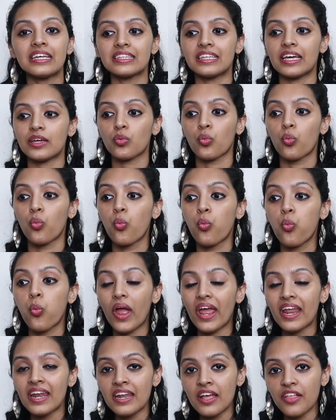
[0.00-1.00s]
that
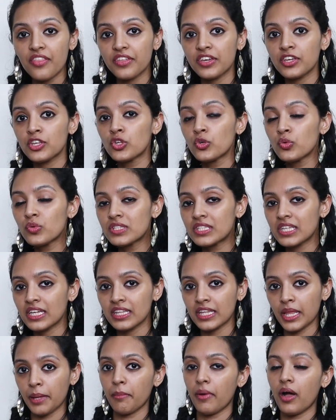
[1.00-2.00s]
when they're
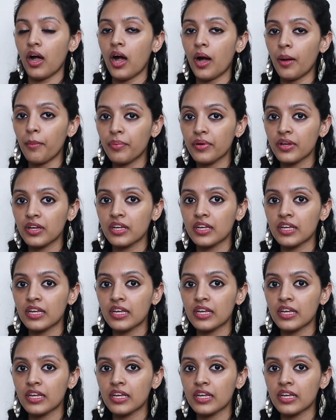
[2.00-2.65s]
using them up,